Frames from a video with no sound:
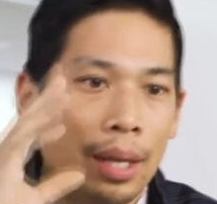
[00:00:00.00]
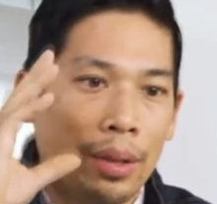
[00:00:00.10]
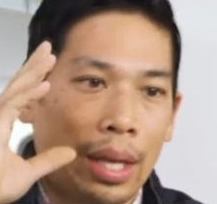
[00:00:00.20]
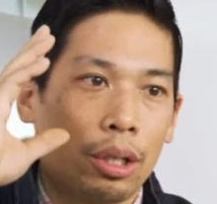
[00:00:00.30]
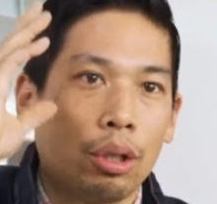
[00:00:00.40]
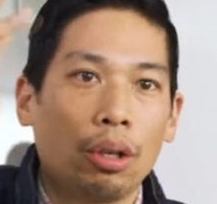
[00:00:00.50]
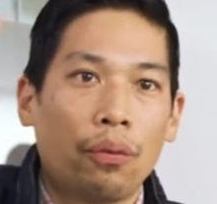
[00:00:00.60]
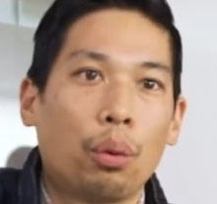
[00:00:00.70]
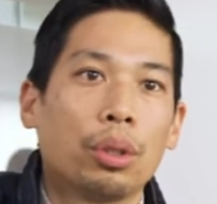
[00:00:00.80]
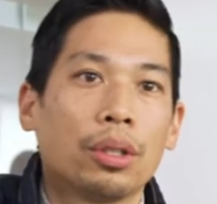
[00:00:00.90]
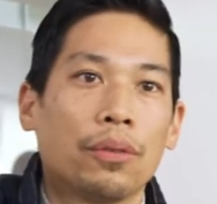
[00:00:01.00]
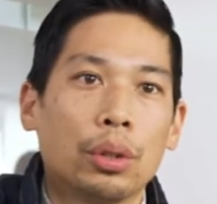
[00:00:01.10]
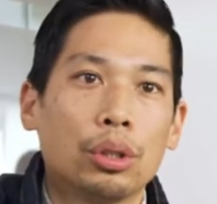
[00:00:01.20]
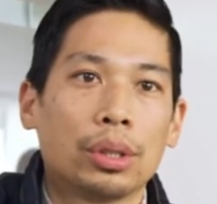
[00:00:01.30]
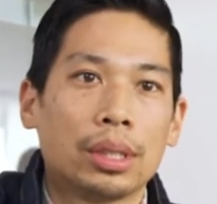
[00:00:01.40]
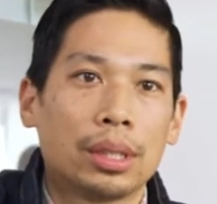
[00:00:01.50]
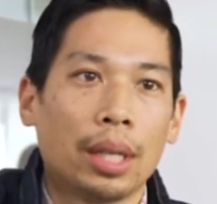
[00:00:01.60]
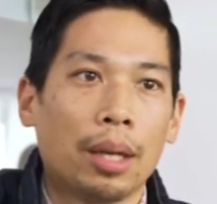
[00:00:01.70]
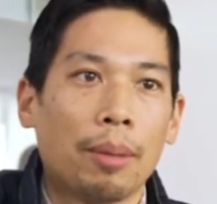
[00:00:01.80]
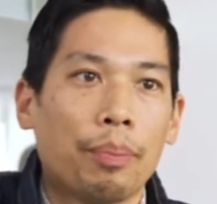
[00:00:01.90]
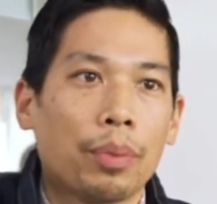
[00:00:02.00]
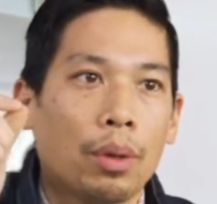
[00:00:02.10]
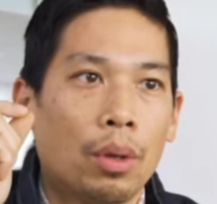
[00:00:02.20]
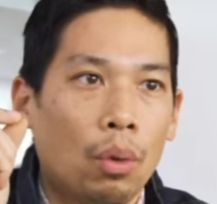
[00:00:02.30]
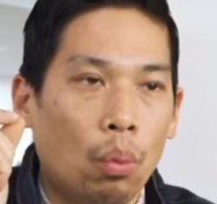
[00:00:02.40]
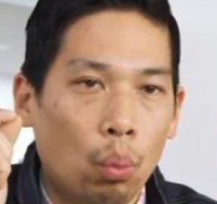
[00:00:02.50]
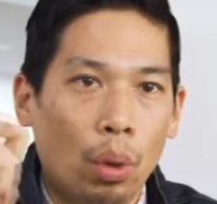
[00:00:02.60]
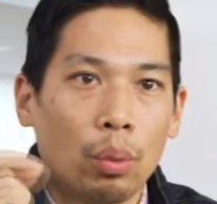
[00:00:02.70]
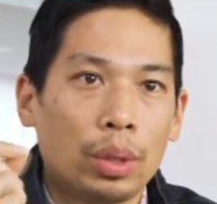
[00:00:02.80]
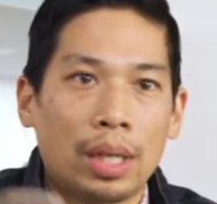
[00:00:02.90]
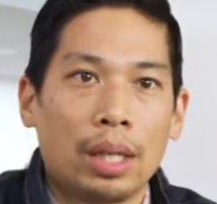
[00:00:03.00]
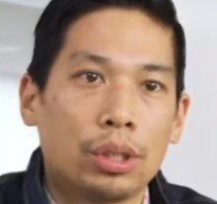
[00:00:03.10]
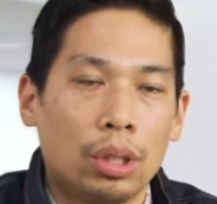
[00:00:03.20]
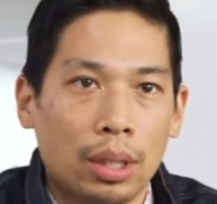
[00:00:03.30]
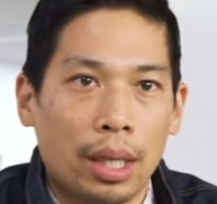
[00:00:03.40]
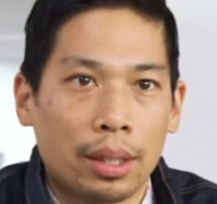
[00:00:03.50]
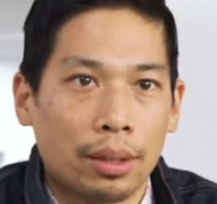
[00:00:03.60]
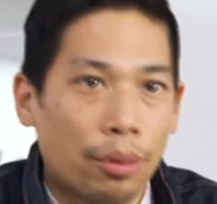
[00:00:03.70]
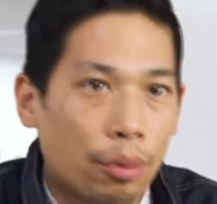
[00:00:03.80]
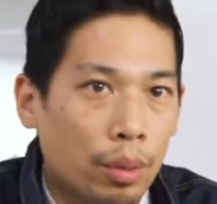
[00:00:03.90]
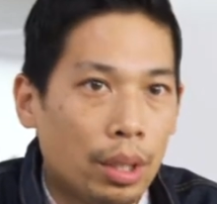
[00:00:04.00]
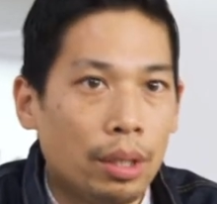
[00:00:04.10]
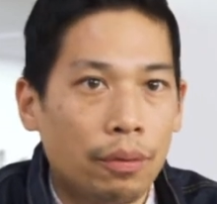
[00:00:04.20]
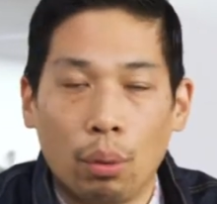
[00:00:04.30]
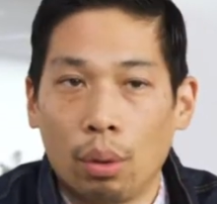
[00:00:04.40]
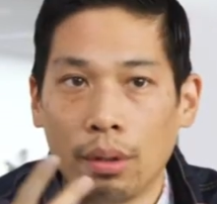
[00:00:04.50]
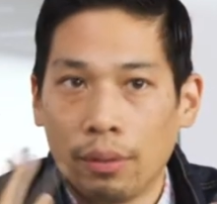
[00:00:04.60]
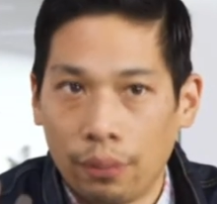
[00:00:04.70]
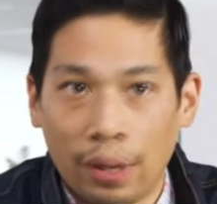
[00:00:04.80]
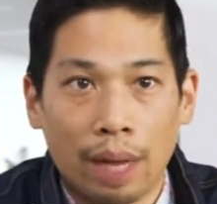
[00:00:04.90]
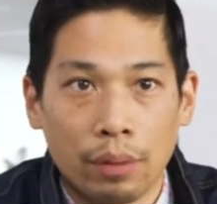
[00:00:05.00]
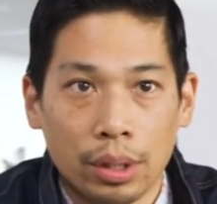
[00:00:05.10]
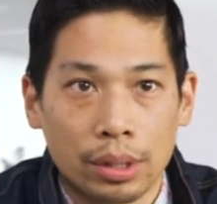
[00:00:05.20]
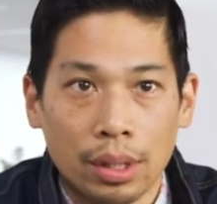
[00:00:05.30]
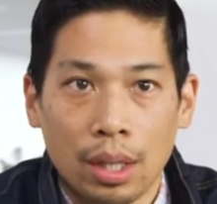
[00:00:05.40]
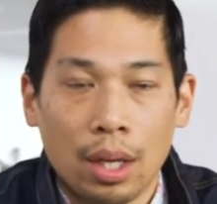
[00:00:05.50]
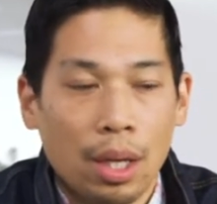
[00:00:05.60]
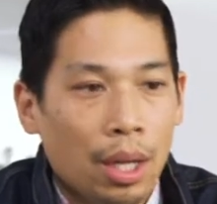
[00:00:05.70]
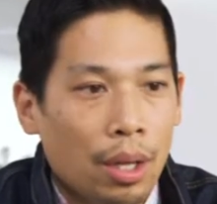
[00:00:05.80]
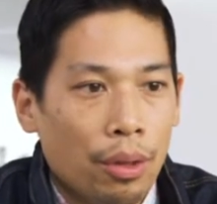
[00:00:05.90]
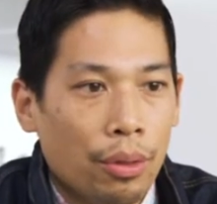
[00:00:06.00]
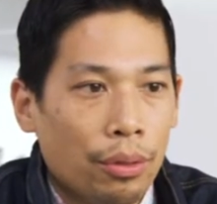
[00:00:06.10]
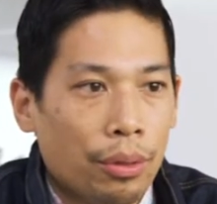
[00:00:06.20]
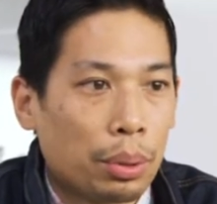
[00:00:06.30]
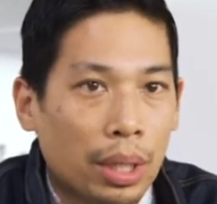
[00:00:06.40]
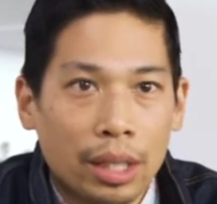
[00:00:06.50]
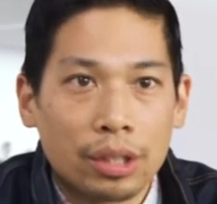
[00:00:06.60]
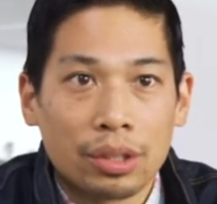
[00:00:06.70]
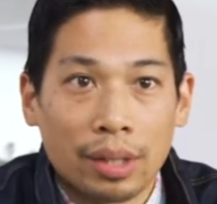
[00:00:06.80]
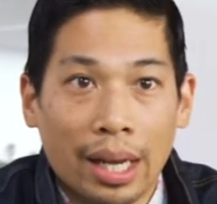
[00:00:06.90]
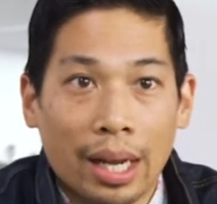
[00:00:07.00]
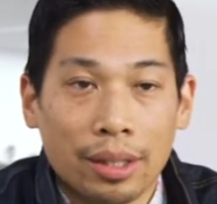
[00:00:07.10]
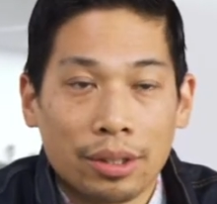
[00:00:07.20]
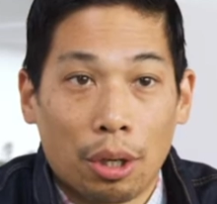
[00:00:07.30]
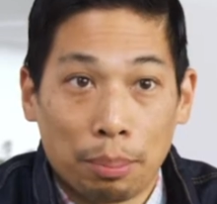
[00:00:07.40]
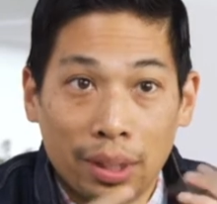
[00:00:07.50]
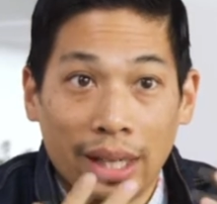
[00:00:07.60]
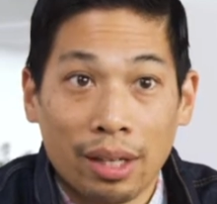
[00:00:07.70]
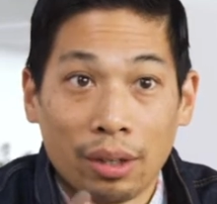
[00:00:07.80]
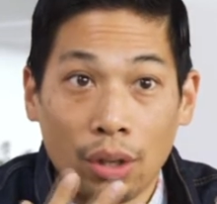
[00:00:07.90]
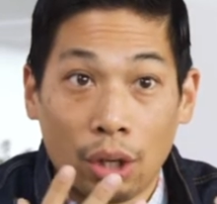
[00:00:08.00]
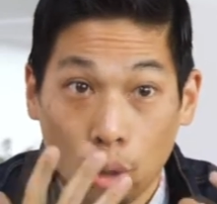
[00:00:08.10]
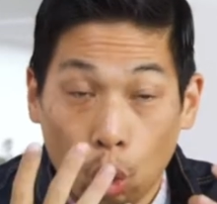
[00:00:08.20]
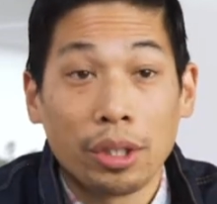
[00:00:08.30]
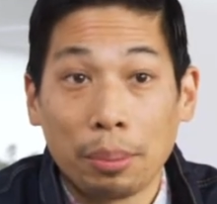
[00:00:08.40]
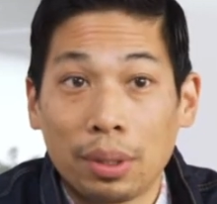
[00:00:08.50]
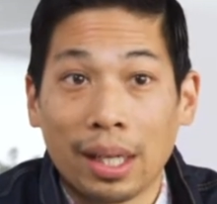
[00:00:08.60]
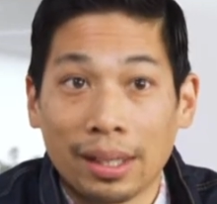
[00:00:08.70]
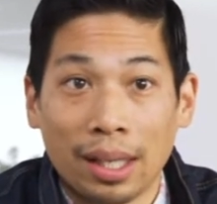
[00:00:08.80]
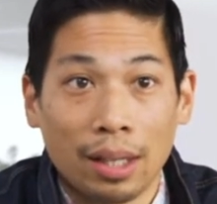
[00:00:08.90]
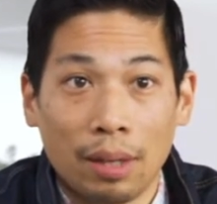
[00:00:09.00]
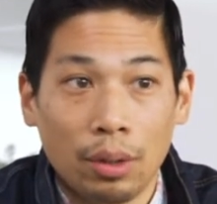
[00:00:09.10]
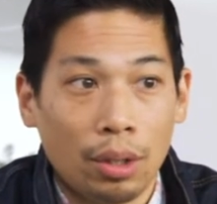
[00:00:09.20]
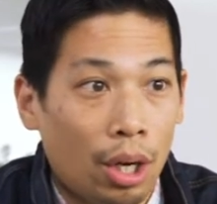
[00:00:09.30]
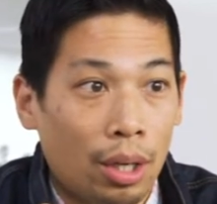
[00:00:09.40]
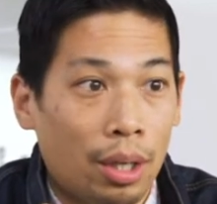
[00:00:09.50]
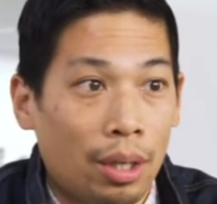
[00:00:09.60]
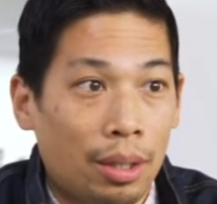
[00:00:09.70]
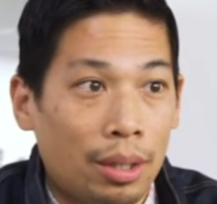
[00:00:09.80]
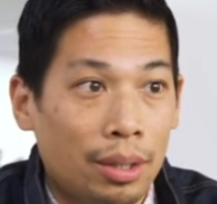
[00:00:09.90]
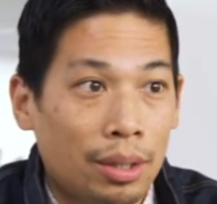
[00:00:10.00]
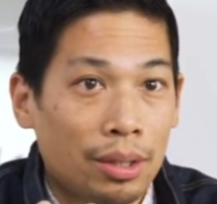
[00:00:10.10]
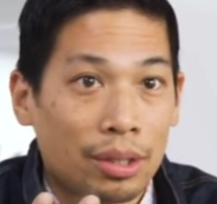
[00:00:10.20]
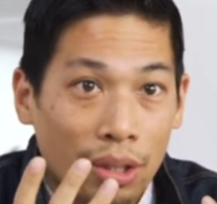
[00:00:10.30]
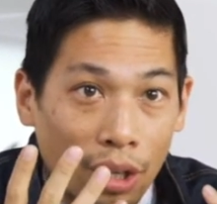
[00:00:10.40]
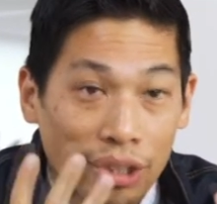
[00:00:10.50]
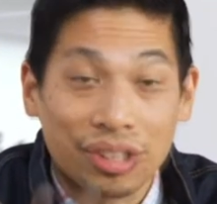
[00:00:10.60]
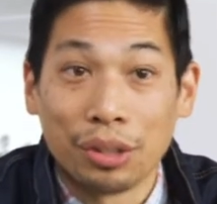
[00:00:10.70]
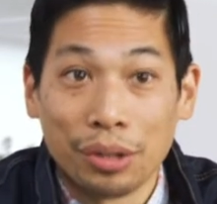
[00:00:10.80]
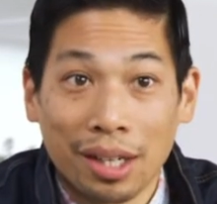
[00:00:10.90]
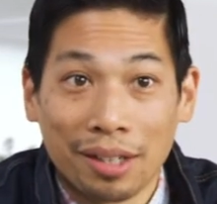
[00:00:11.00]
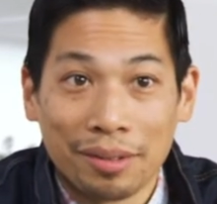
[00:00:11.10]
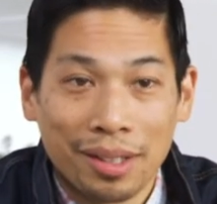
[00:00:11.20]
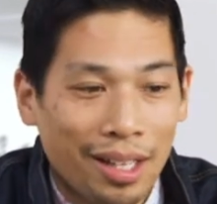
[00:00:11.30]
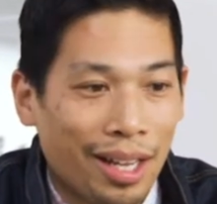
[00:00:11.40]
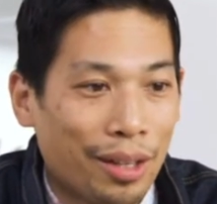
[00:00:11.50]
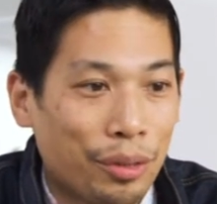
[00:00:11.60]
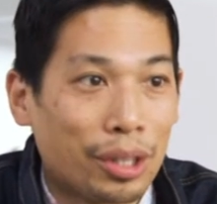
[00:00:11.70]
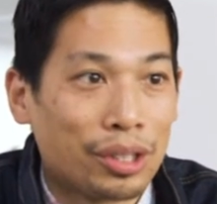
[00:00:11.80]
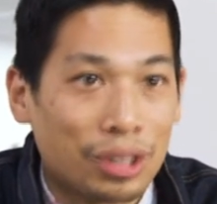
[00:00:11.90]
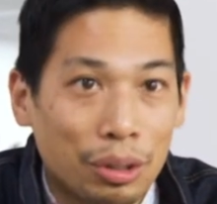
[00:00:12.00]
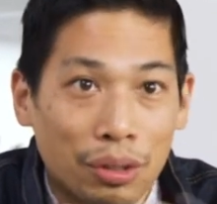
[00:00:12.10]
that can look forward to the future and say, what will tennis look like in 3, 4, 5 years? The players that are going to play at that level are still young, and they're still